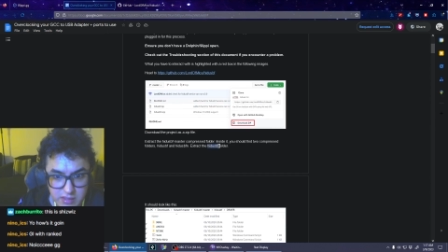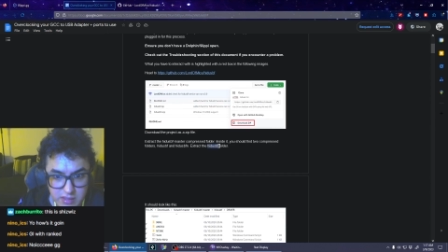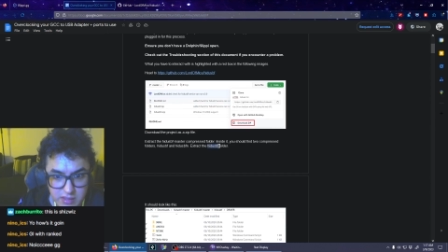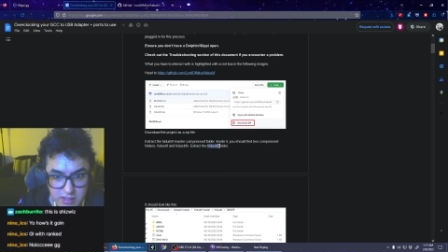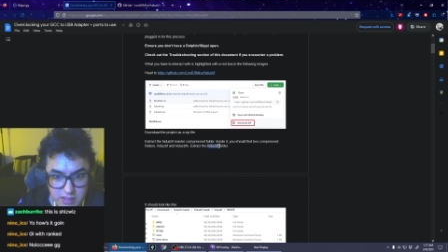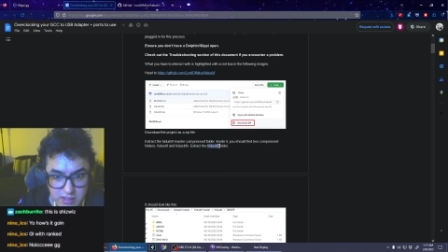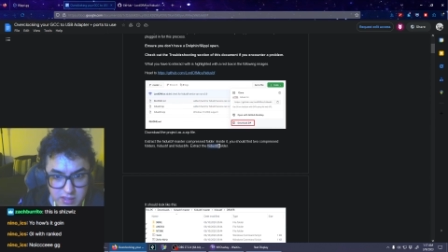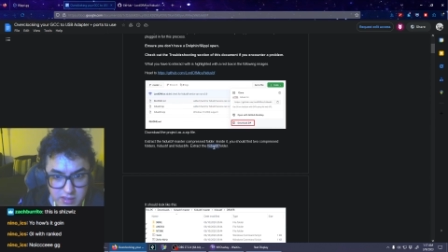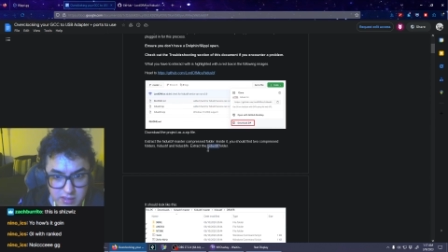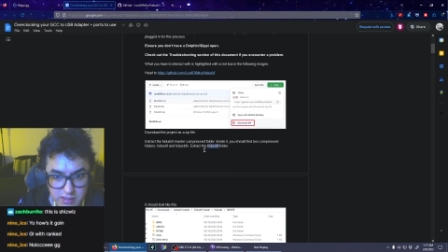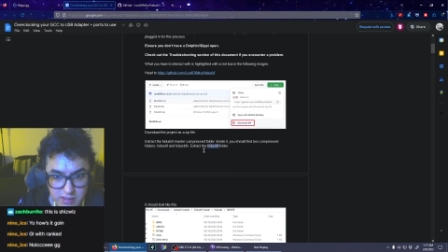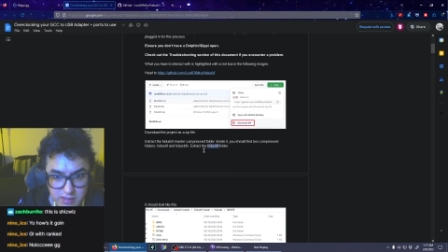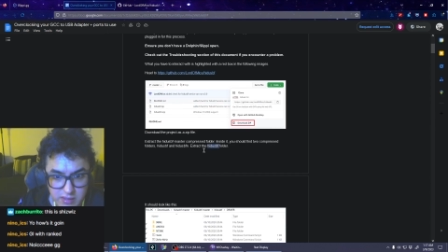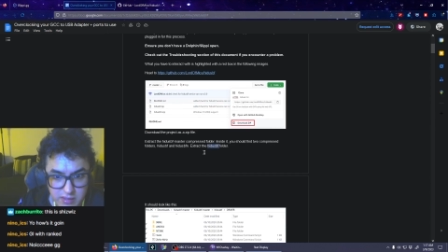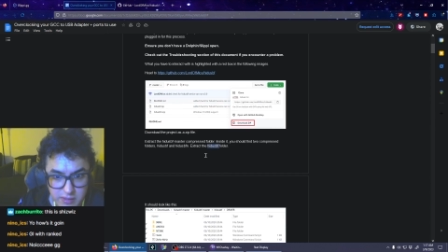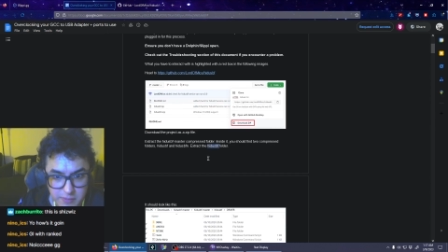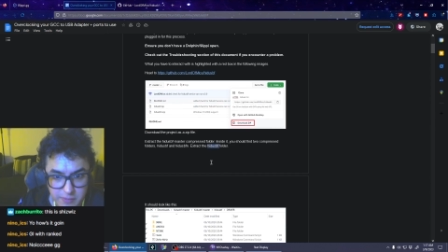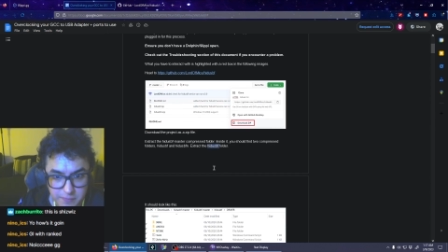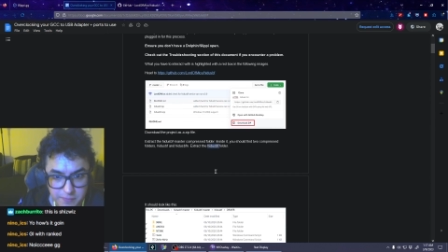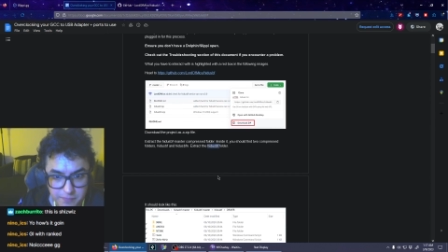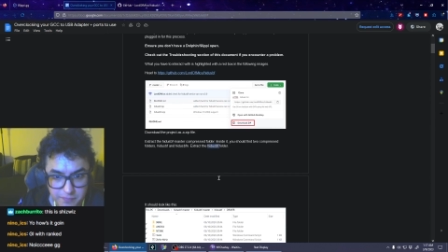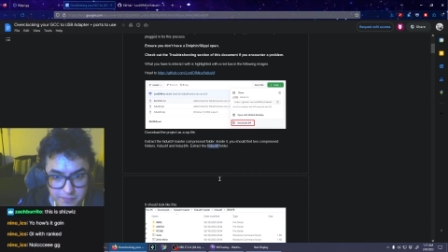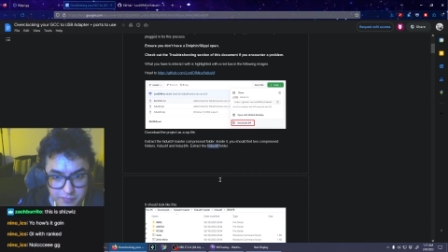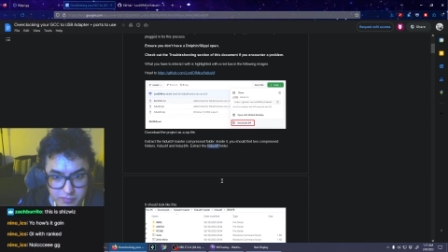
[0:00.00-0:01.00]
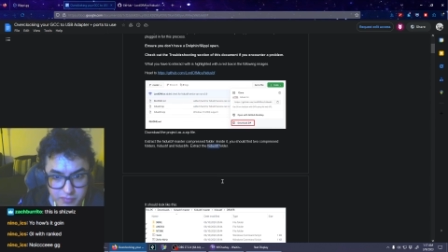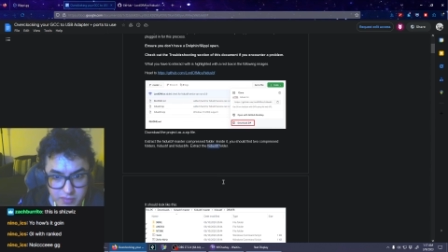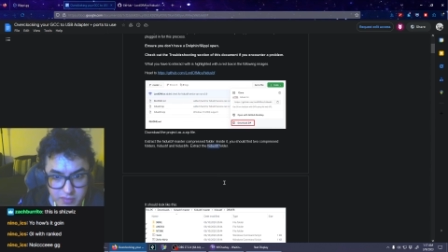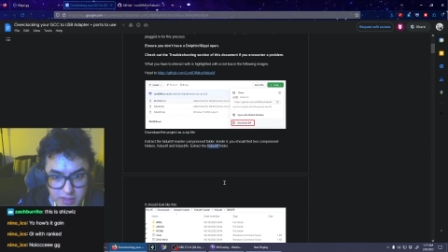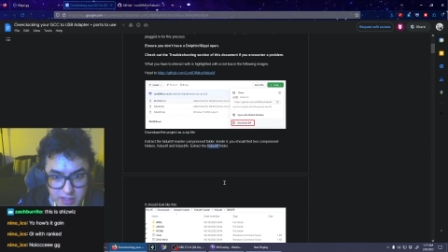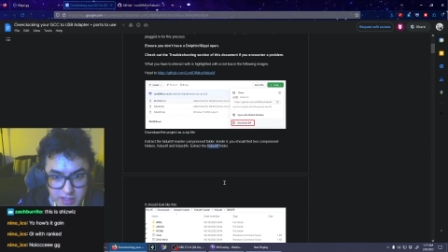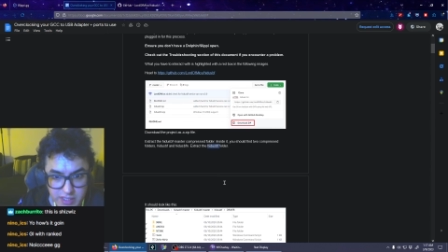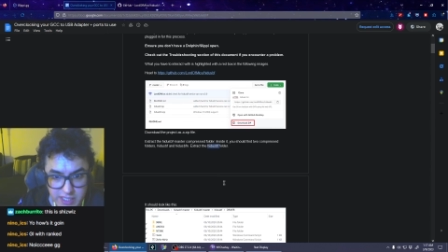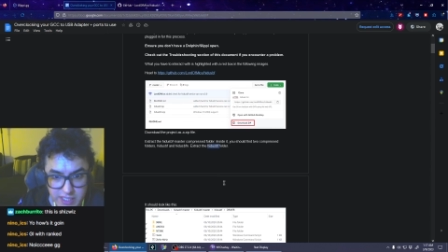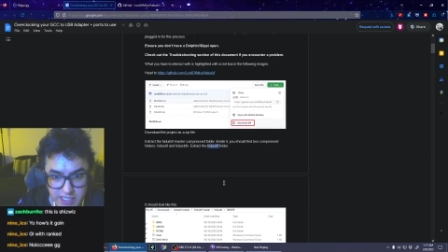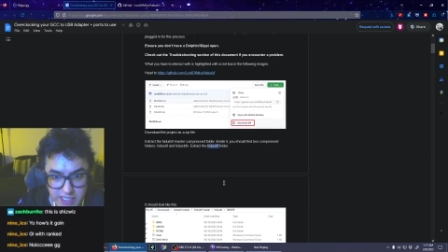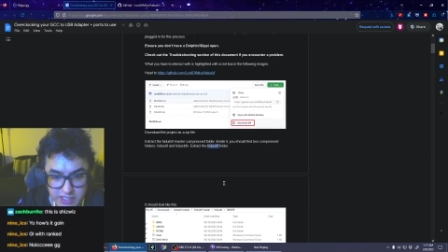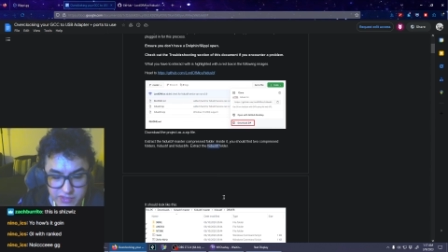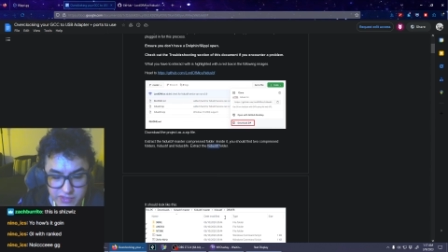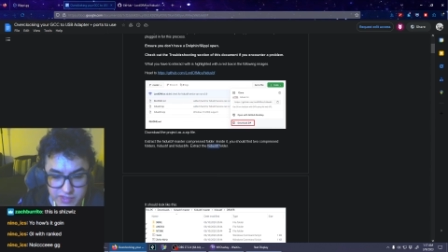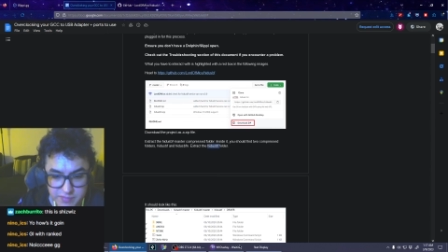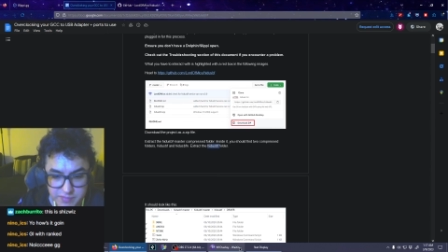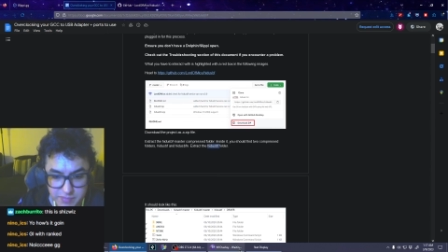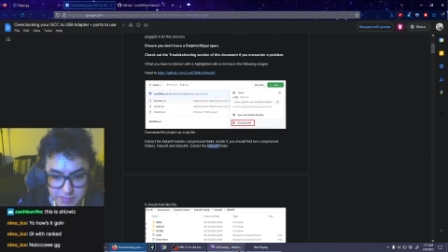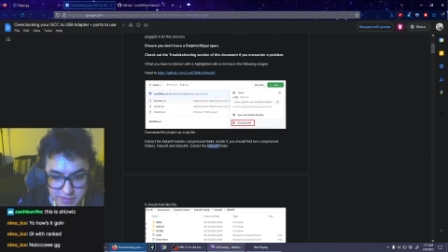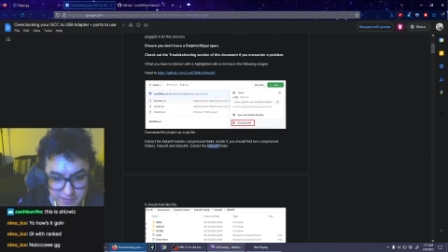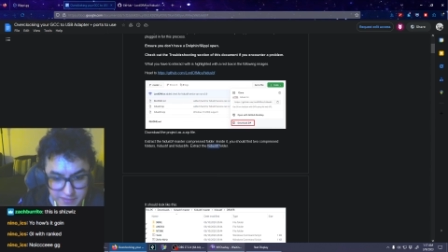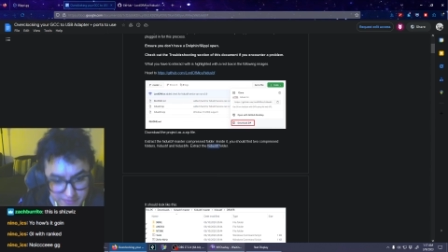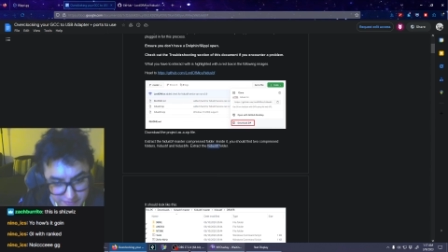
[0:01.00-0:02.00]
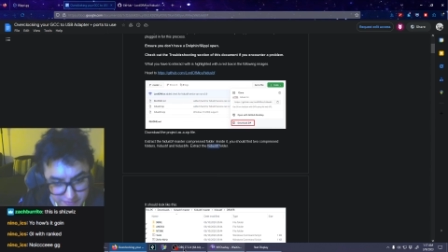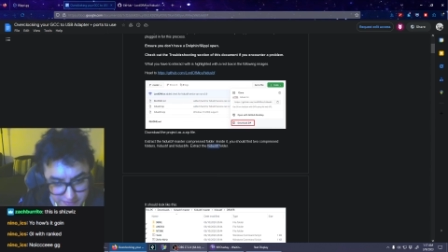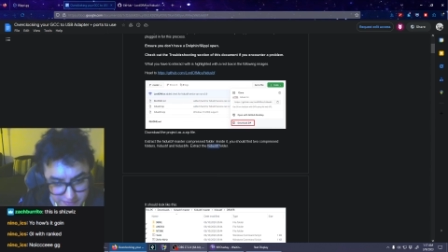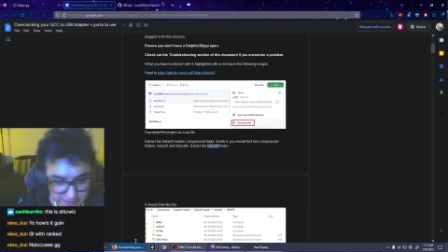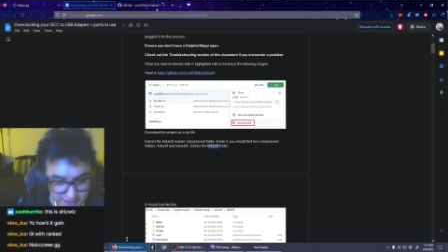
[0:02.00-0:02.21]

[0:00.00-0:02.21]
um, HID USBF